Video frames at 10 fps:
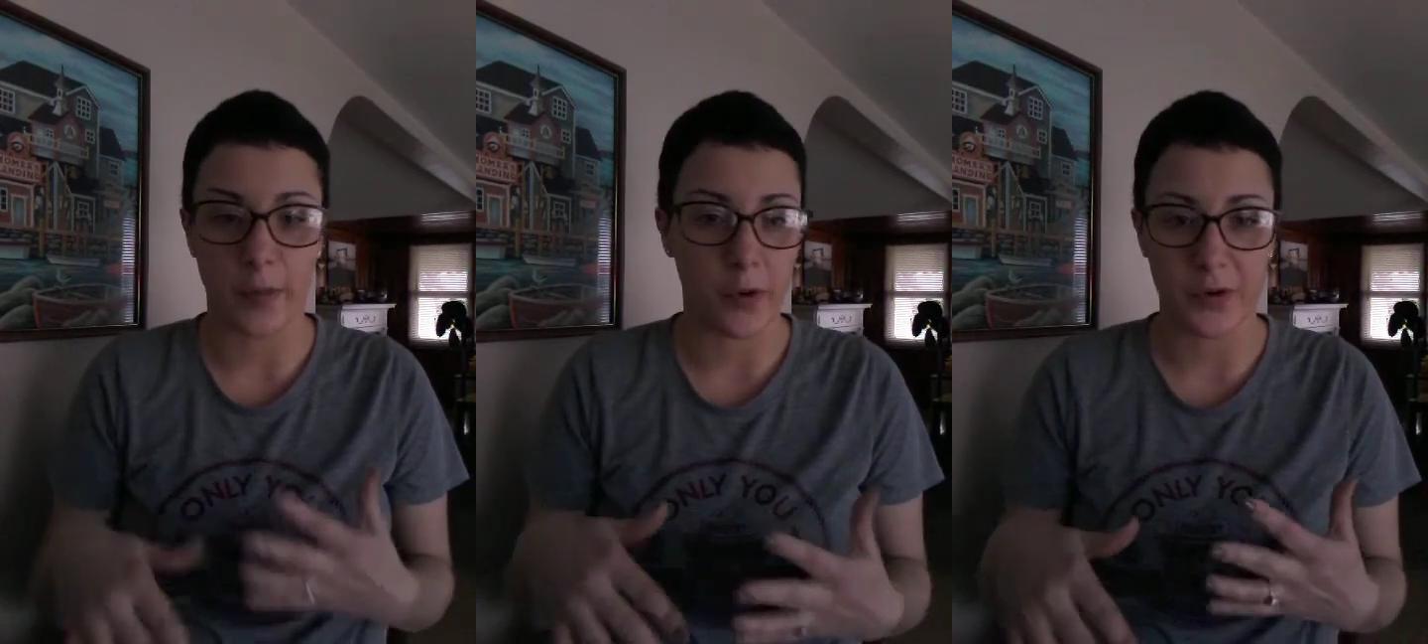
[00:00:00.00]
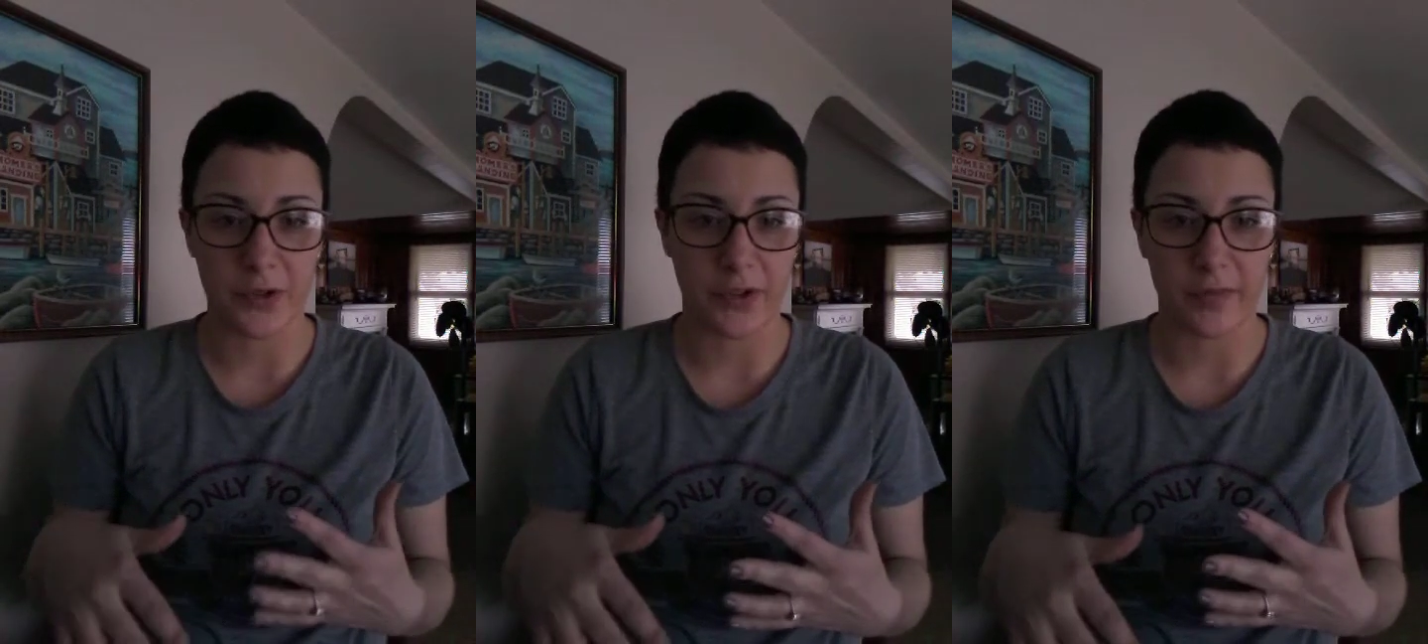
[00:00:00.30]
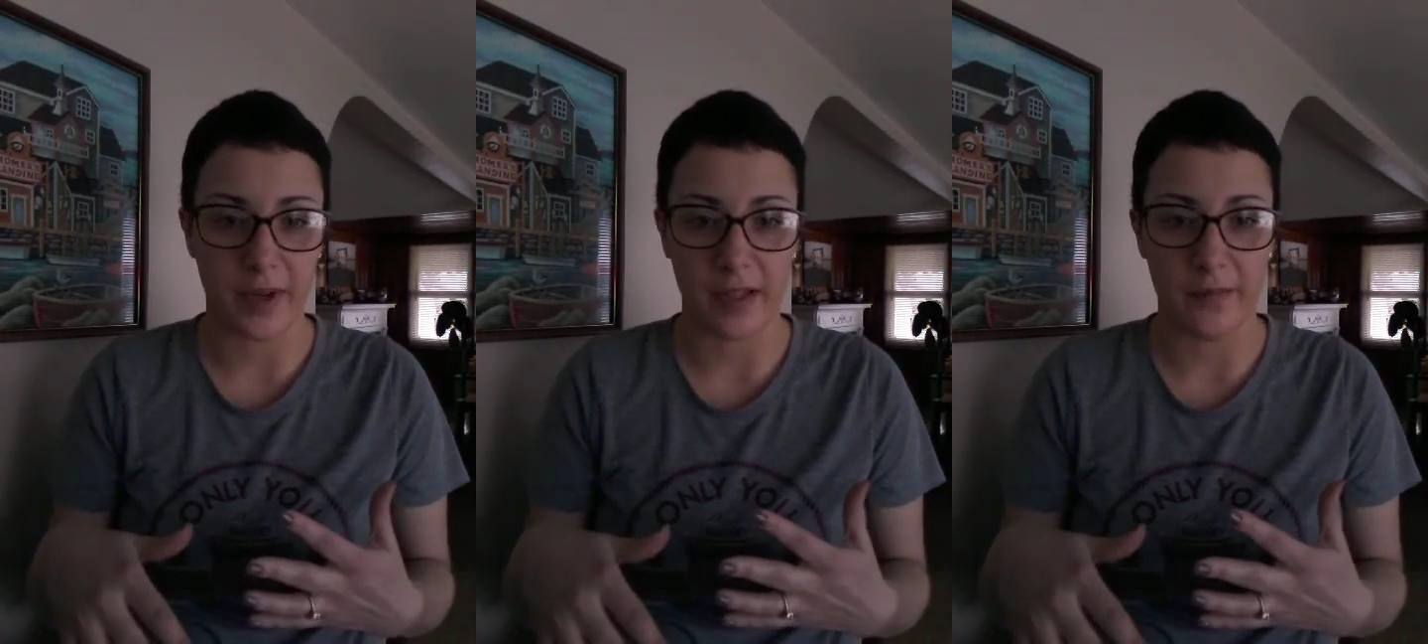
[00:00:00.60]
portion of
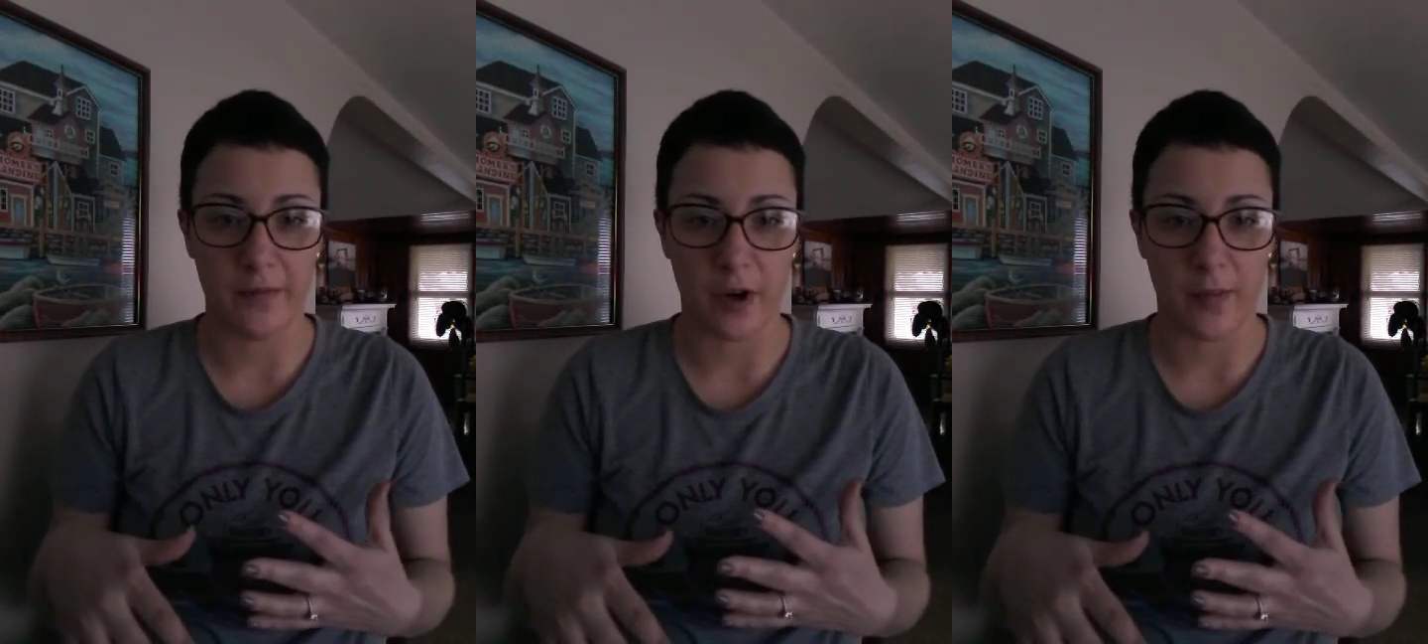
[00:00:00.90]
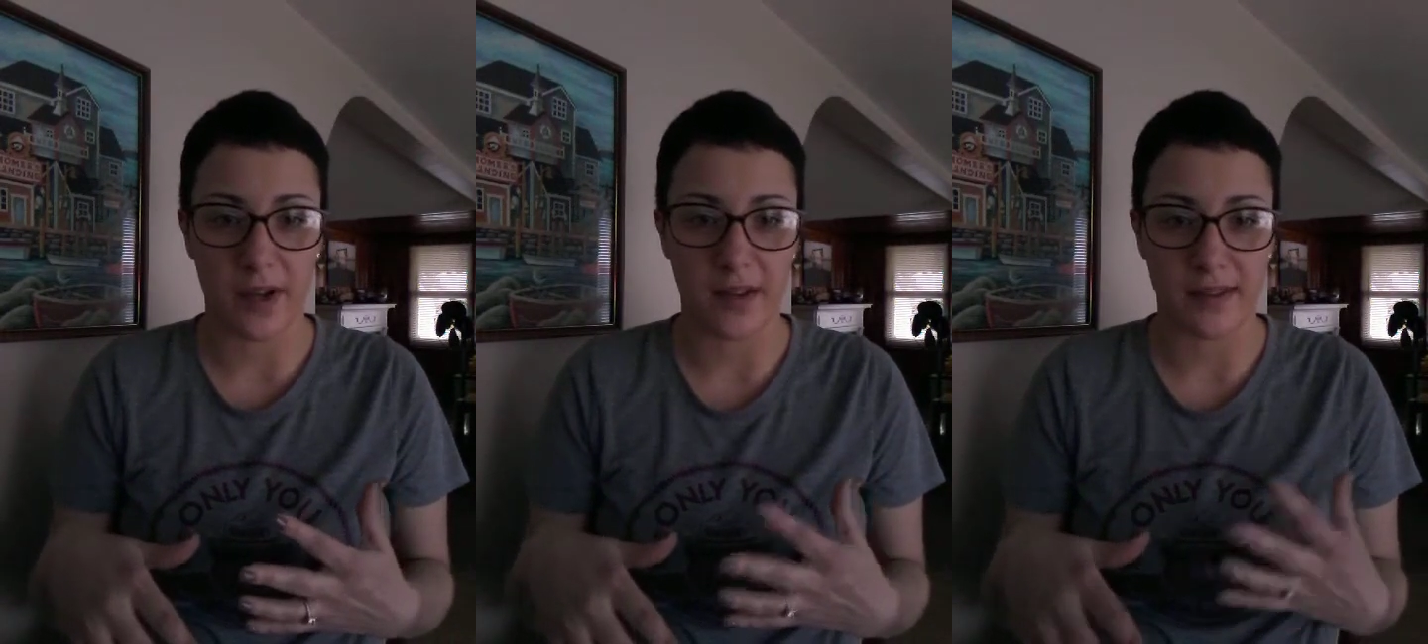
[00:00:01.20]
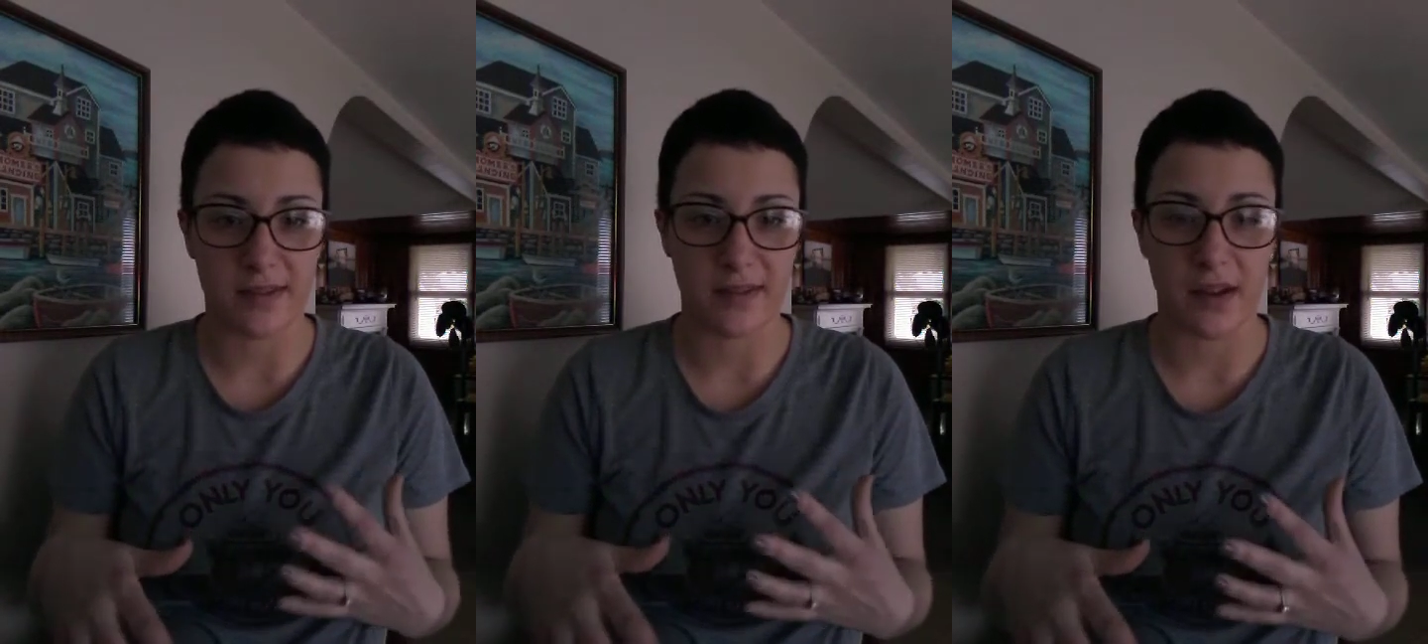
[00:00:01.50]
my lymphoma.
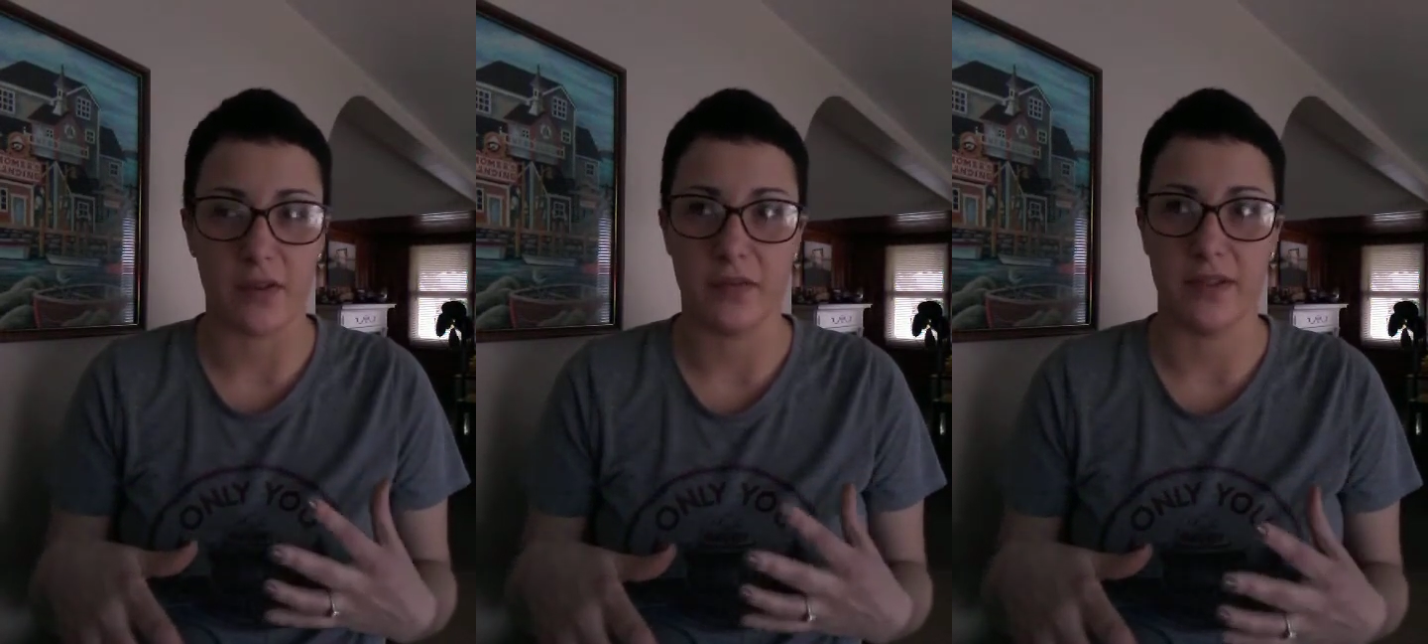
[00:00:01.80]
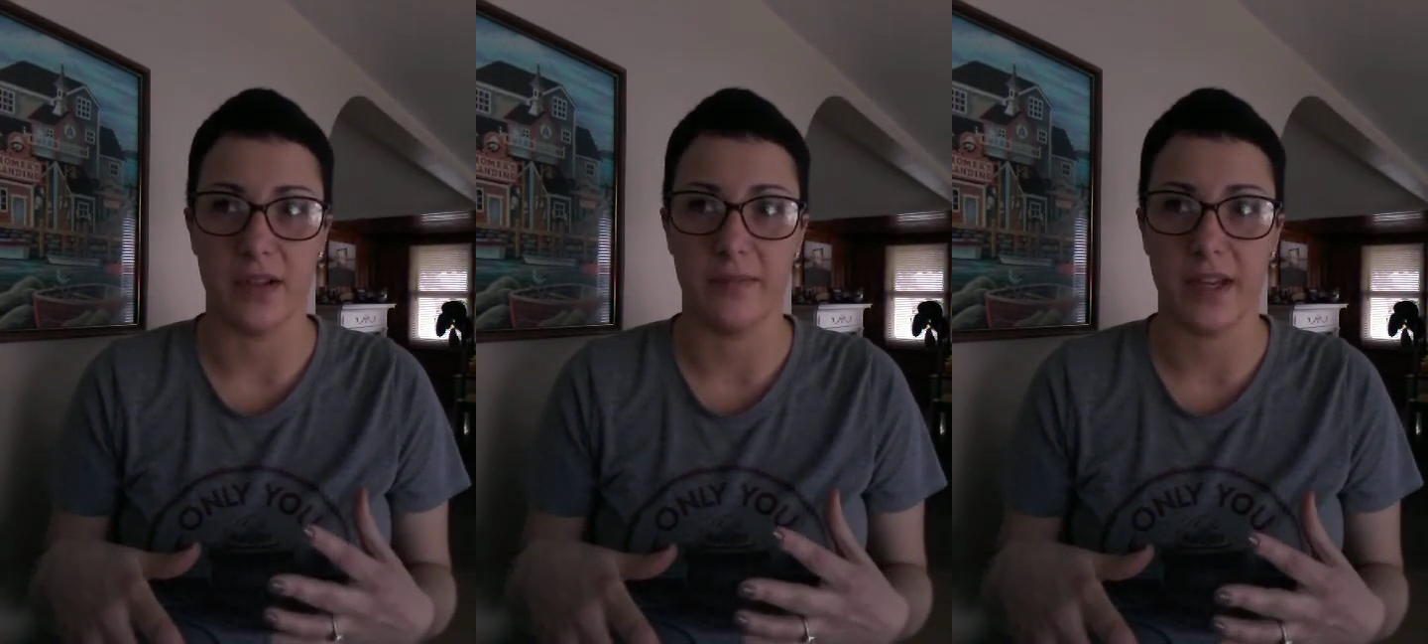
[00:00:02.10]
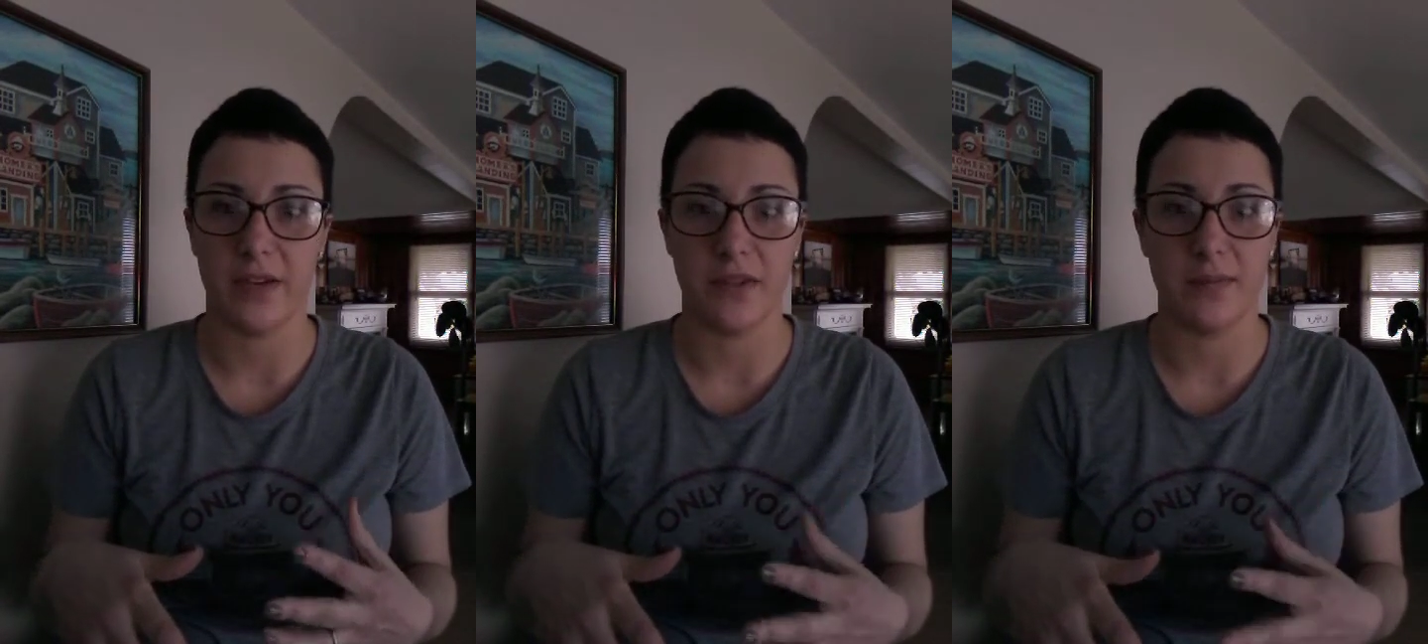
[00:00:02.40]
This is how it was dumbed
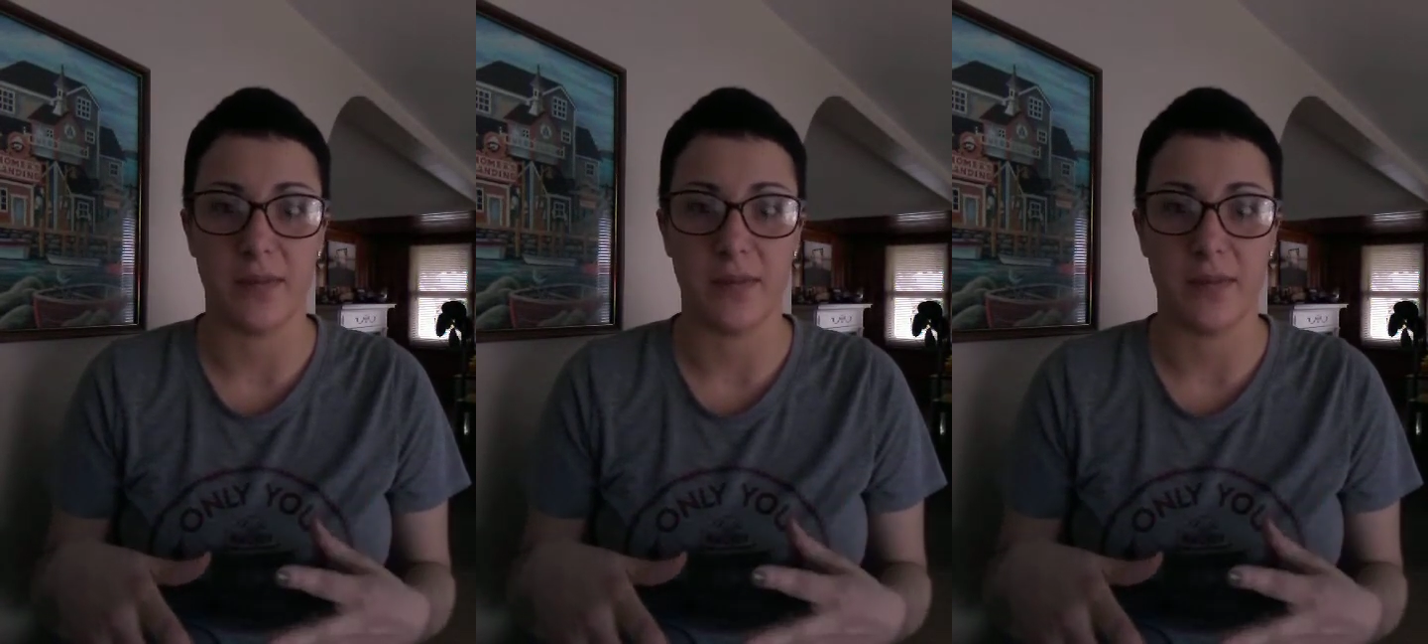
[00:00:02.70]
down to